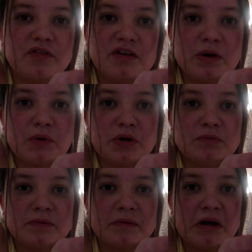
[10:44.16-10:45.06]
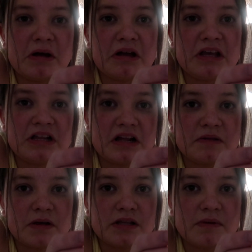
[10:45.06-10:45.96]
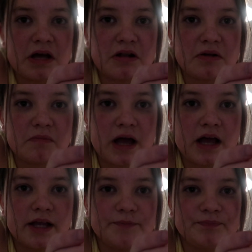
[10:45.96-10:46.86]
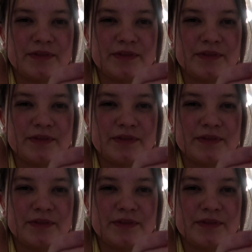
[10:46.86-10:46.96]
anyone comes up. Oh, you supposed to be on the night.